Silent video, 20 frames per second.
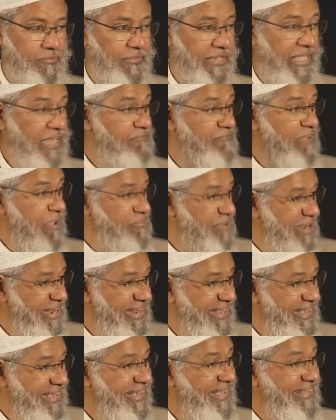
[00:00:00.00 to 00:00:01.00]
In
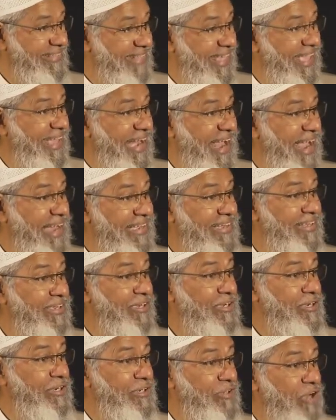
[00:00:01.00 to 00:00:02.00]
February, they write,
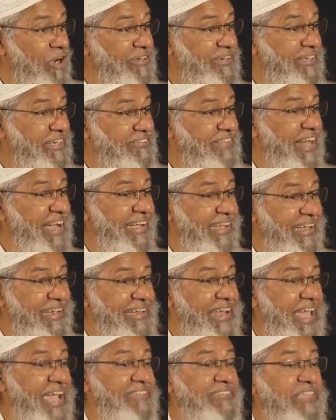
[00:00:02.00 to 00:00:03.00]
Dr. Zakir
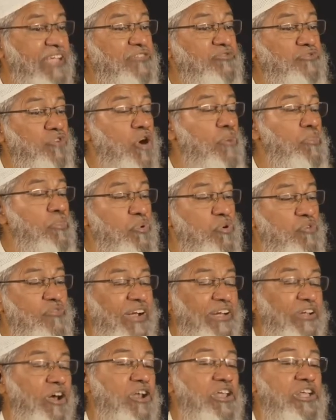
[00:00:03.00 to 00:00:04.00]
Naik, there is no proof
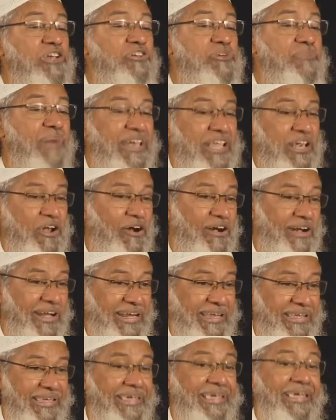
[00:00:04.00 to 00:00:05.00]
at all he's doing money
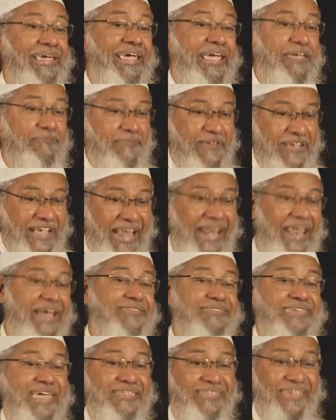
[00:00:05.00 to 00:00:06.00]
laundering. If he
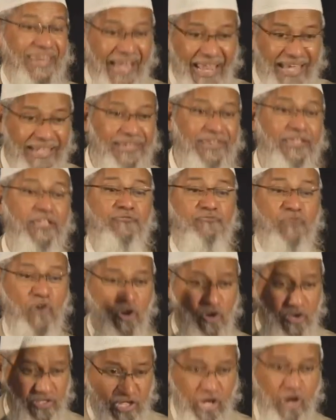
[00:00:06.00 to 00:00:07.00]
collects, he has a right, he's
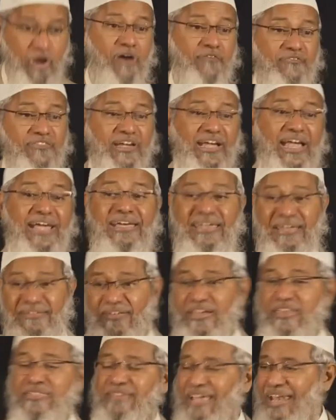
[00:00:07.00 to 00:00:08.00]
following the law of the country
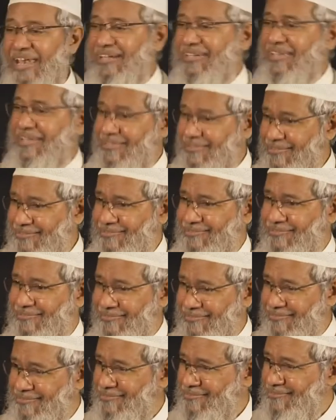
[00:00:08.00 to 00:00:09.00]
where he's collecting.
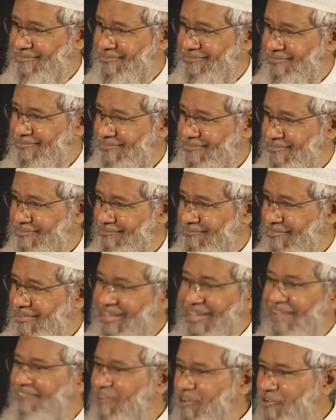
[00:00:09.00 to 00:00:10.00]

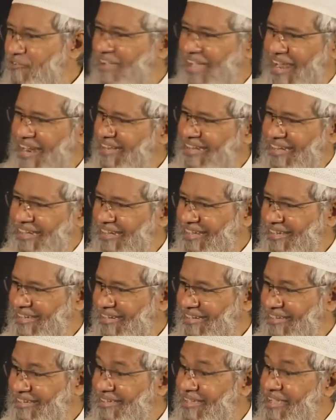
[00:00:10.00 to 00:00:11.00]
Never do we collect
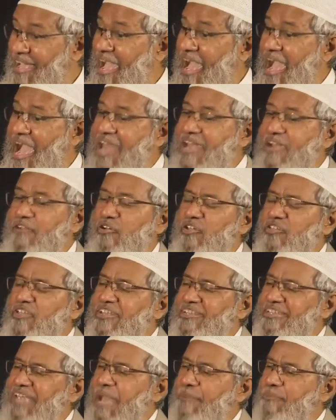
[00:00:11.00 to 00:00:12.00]
illegally. And it was a
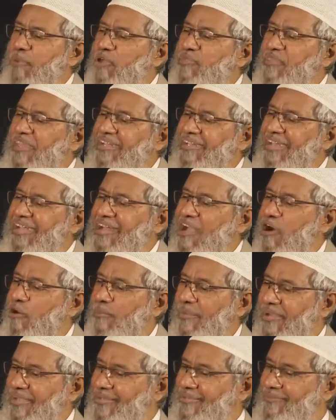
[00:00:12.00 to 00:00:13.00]
slap on the Indian
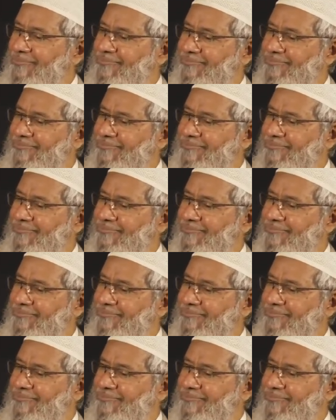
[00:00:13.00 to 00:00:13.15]
government.